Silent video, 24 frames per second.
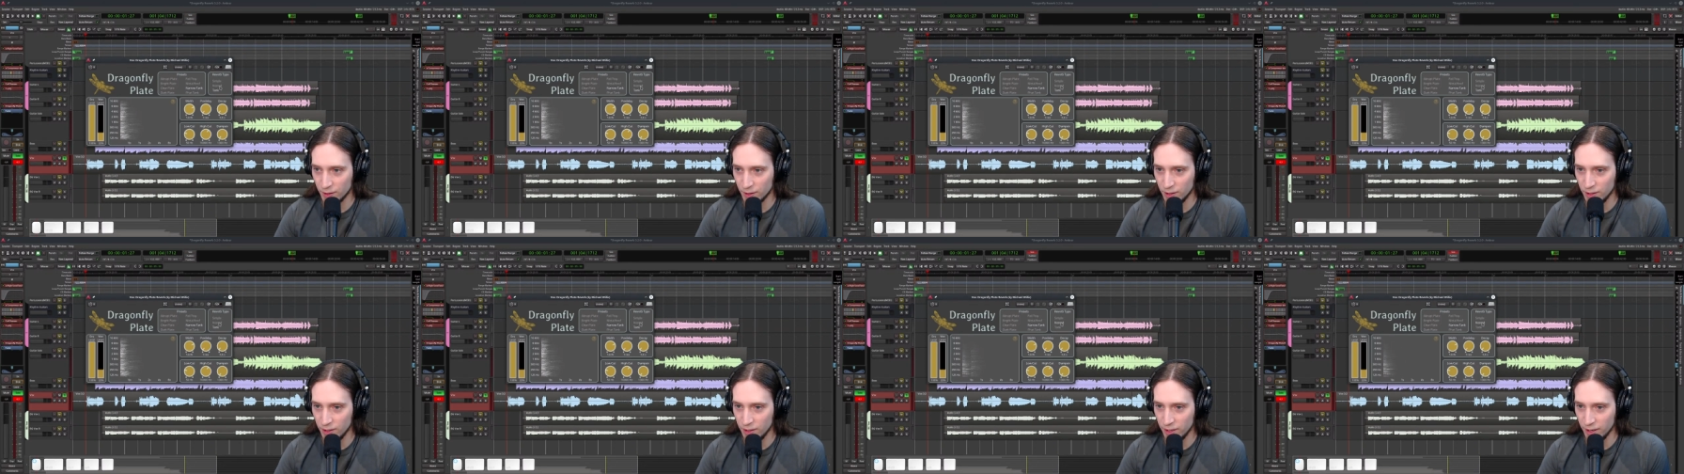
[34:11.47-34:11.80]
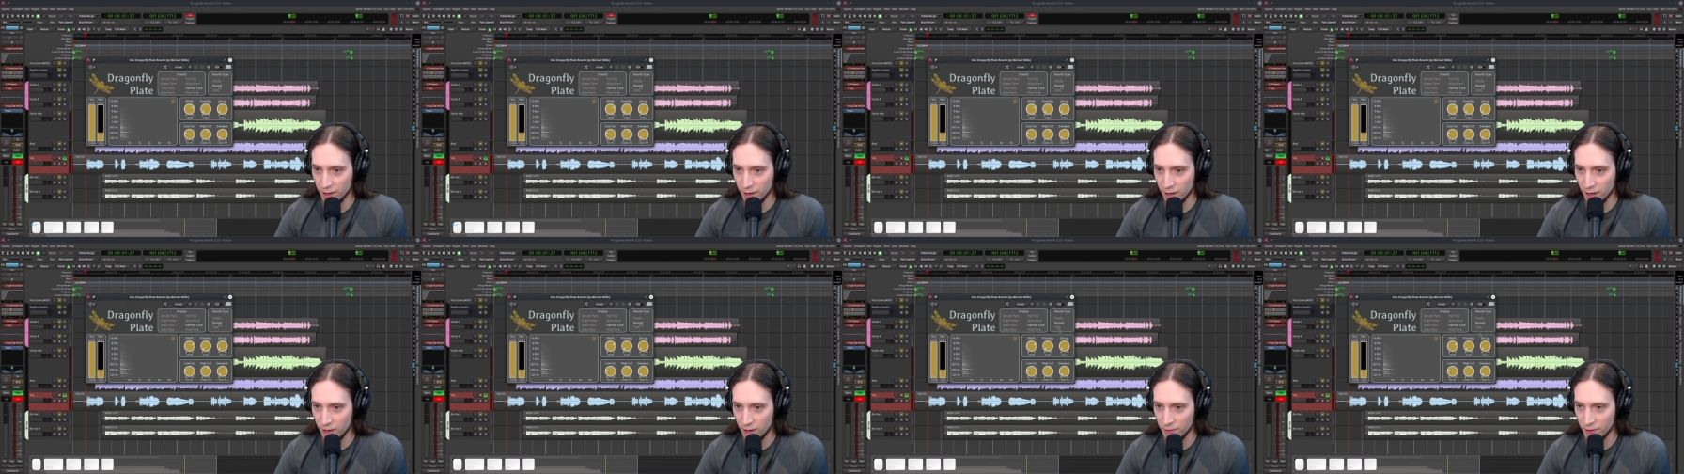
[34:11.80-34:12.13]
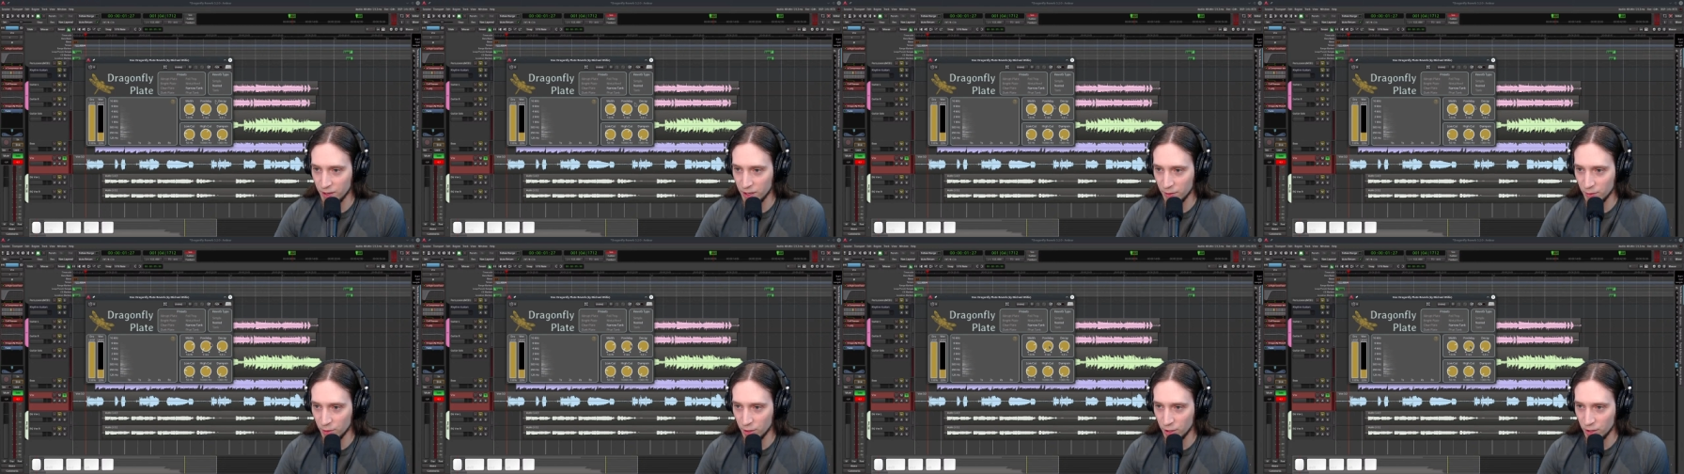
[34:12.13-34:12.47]
yeah, I
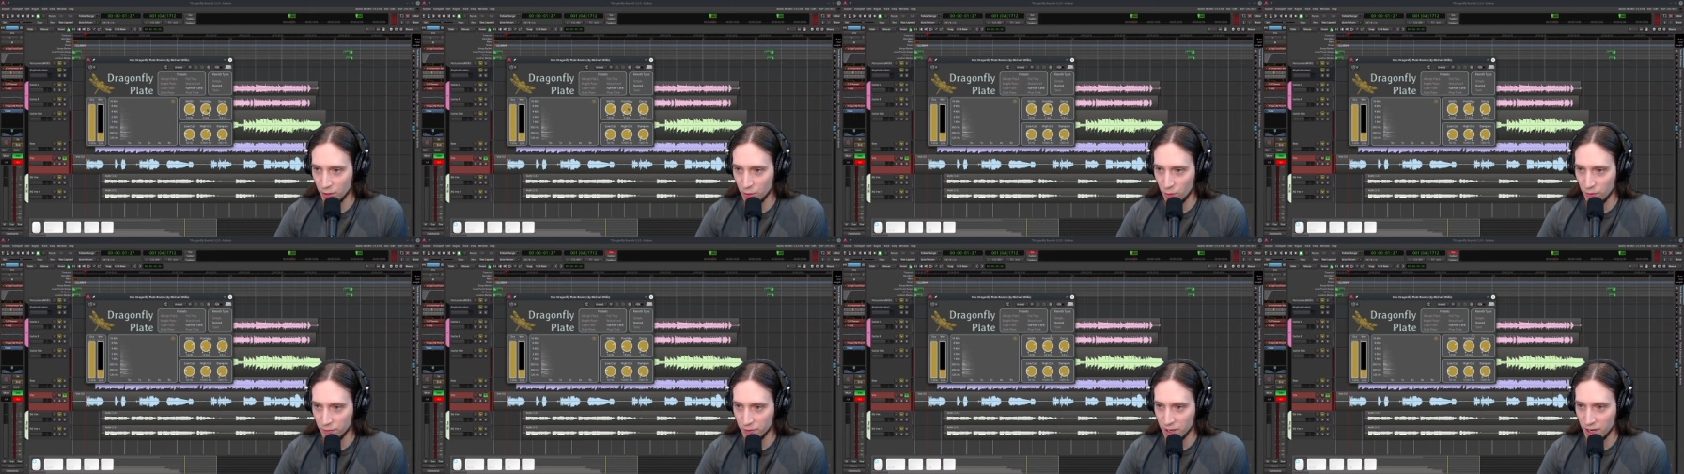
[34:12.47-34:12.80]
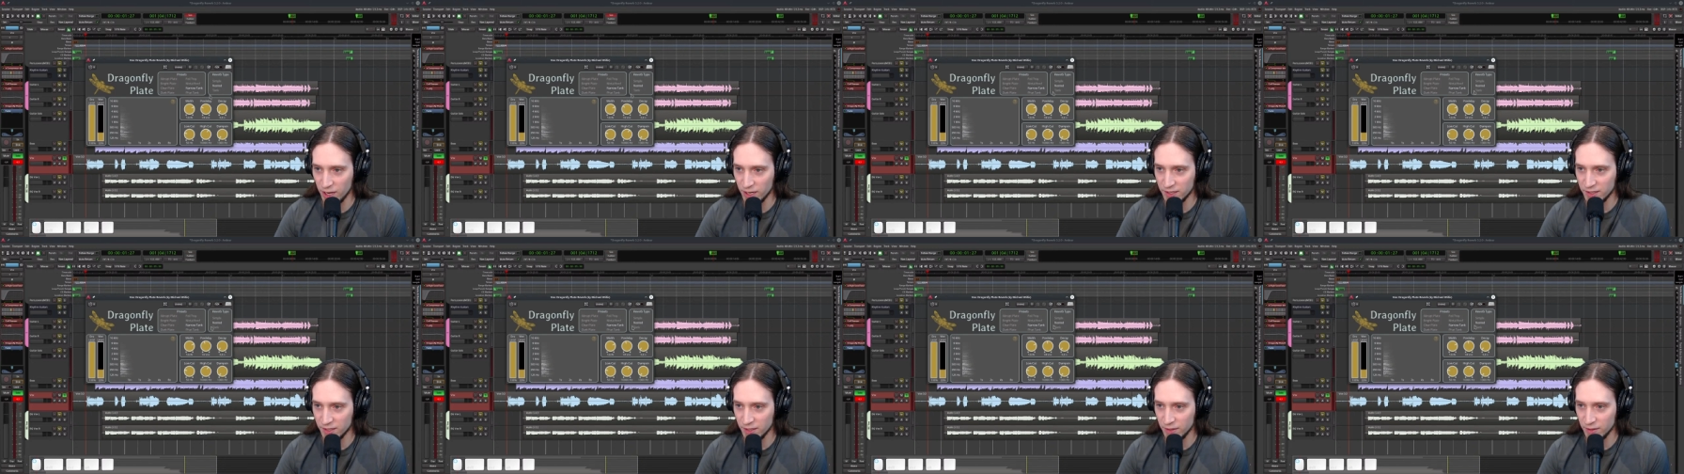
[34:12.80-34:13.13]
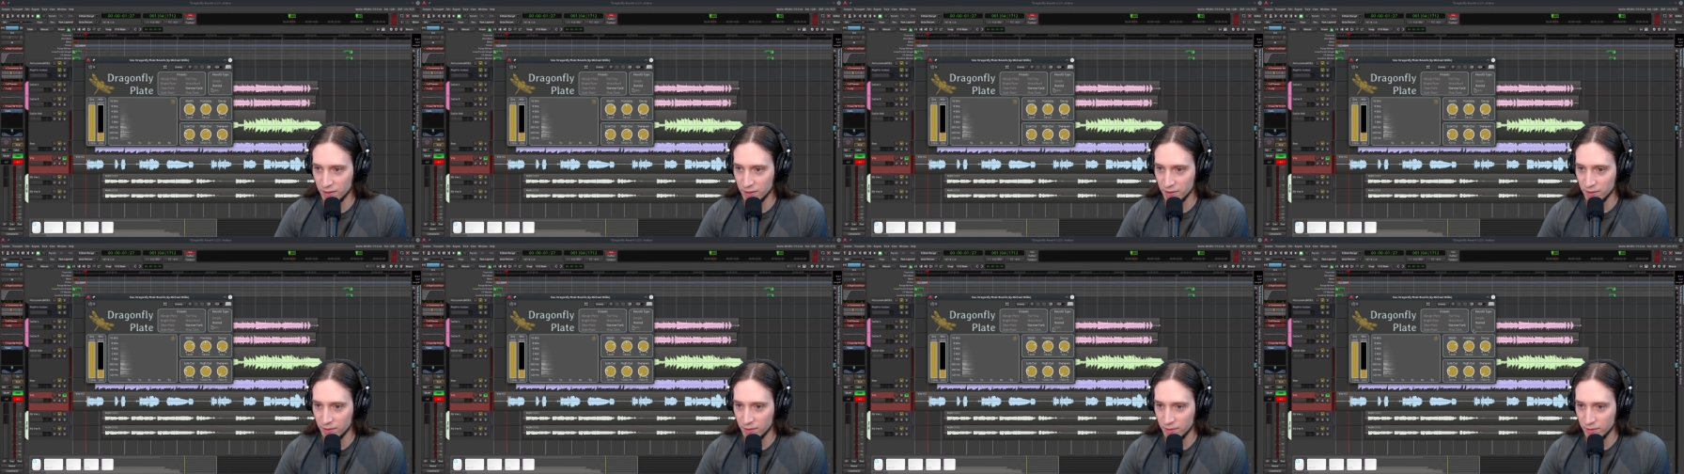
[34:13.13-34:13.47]
think I'm gonna go with an
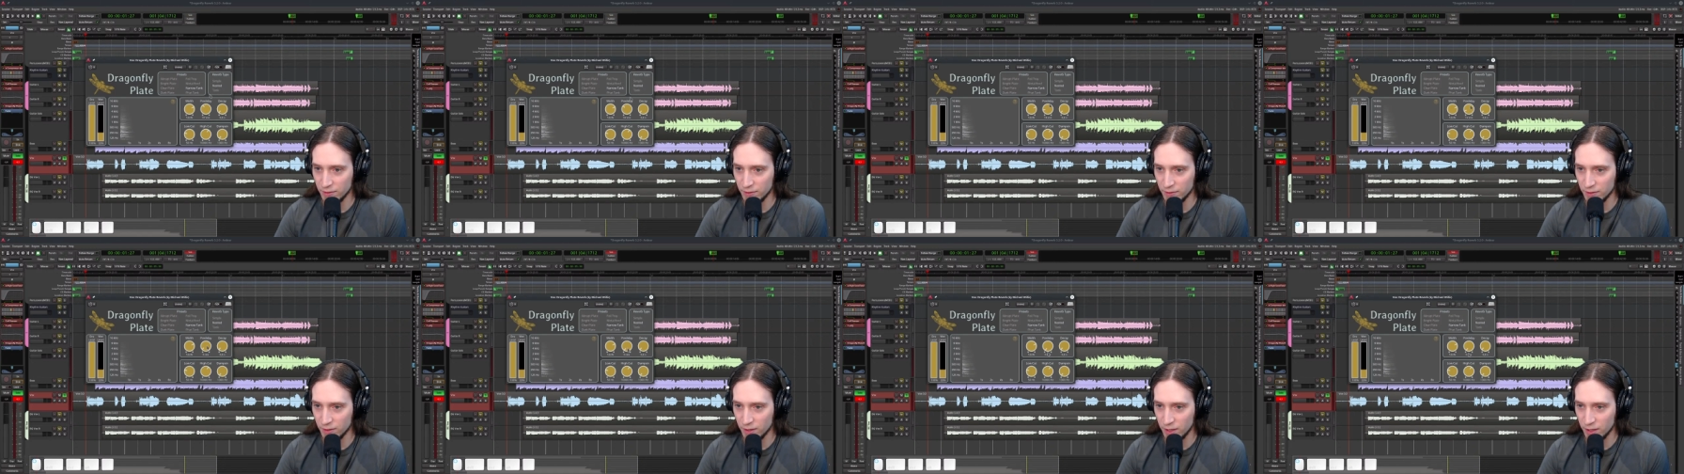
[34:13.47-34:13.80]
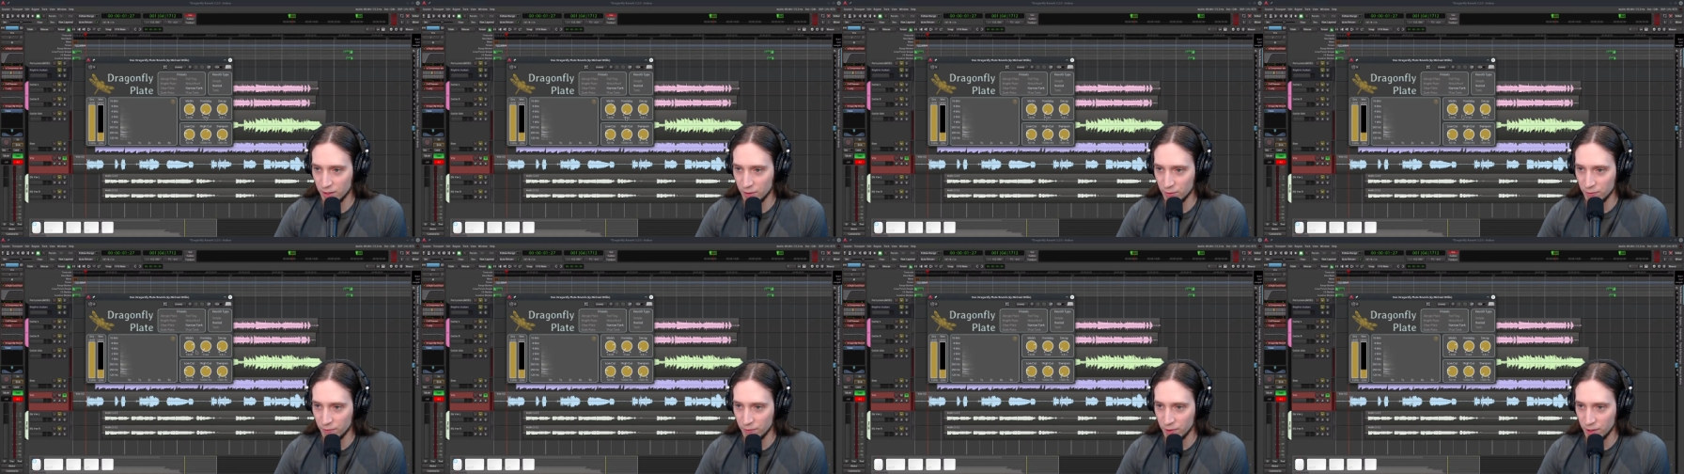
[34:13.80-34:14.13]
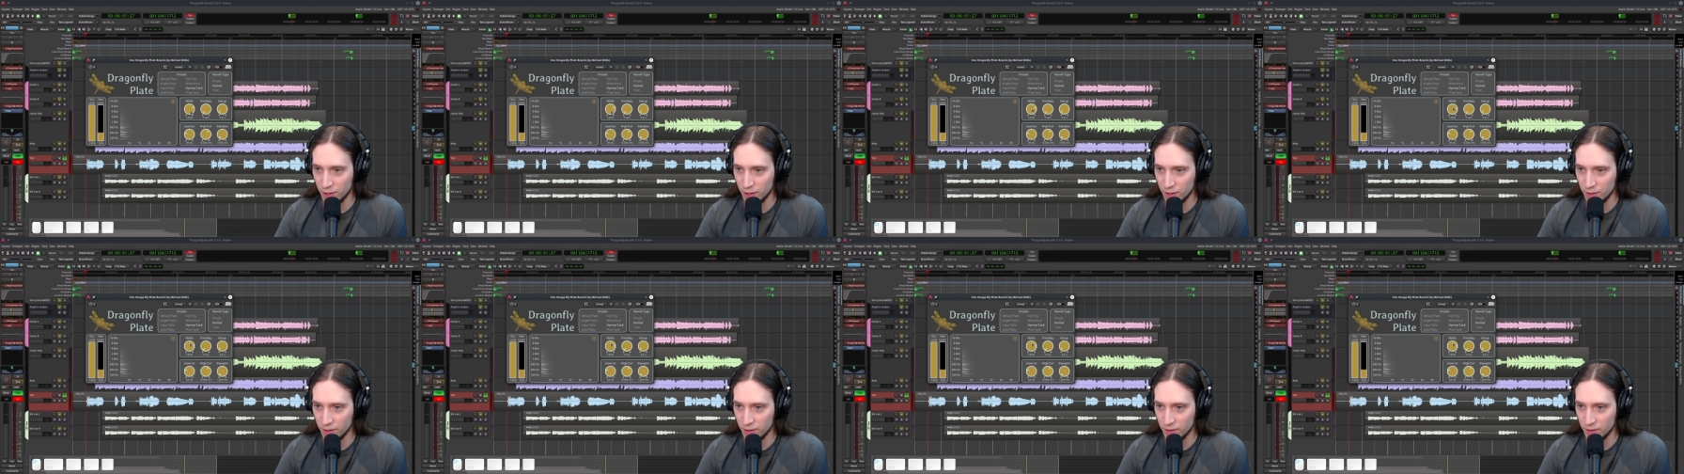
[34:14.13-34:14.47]
acid. I don't
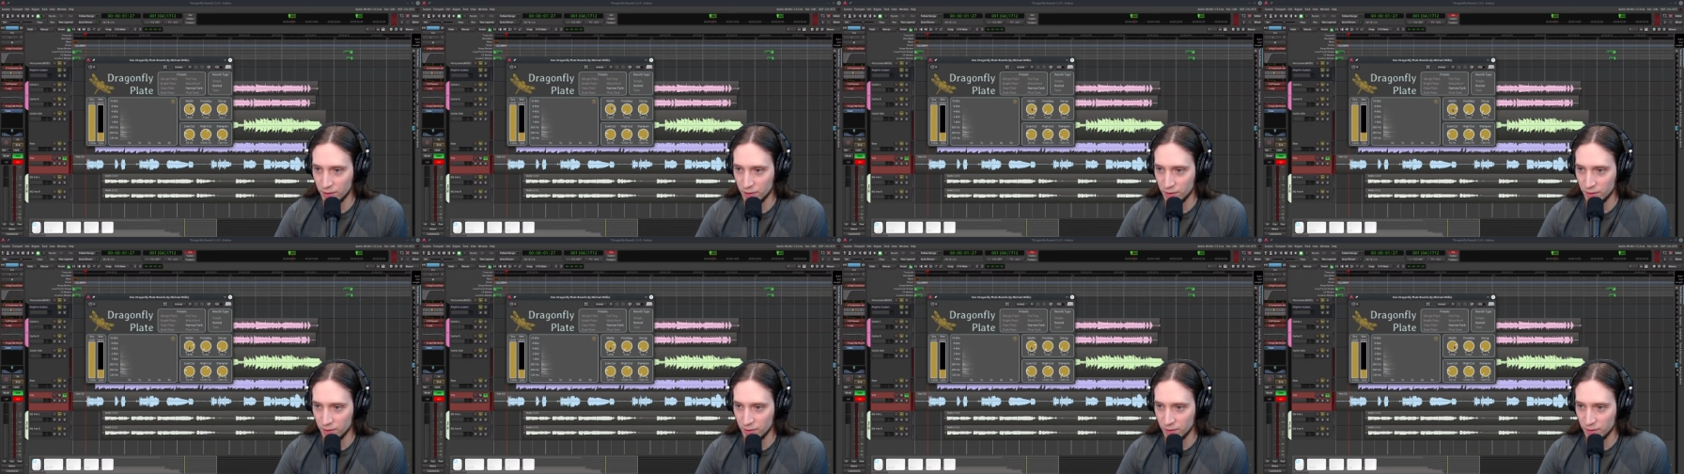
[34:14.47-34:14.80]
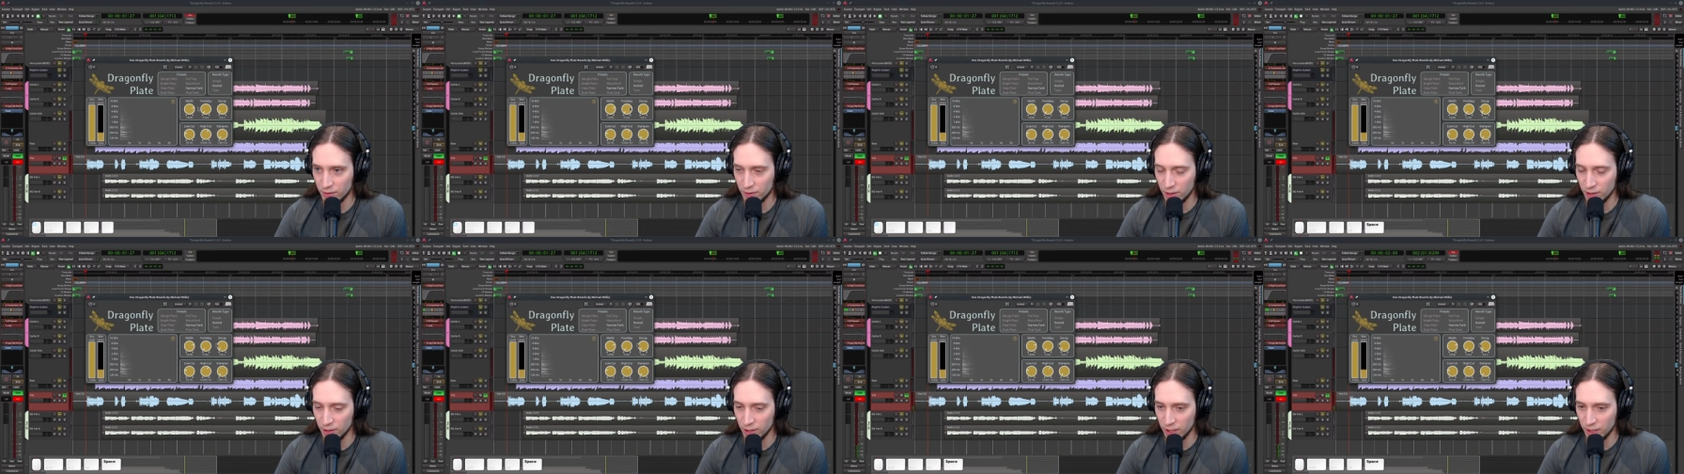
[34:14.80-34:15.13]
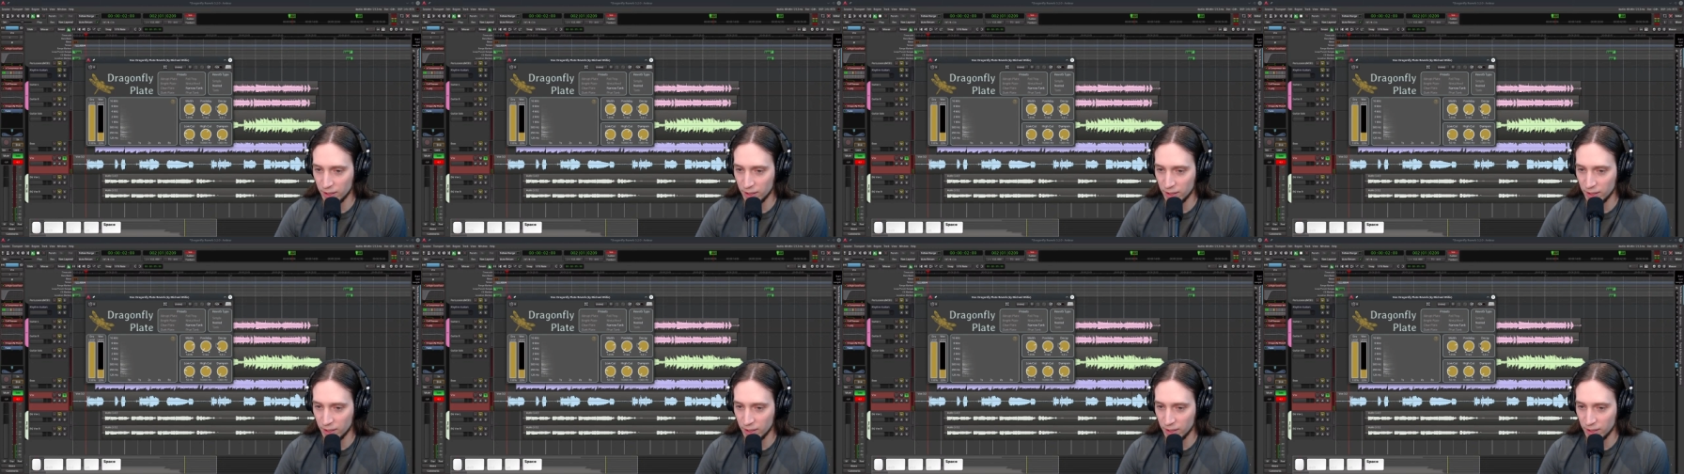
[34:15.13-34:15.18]
think I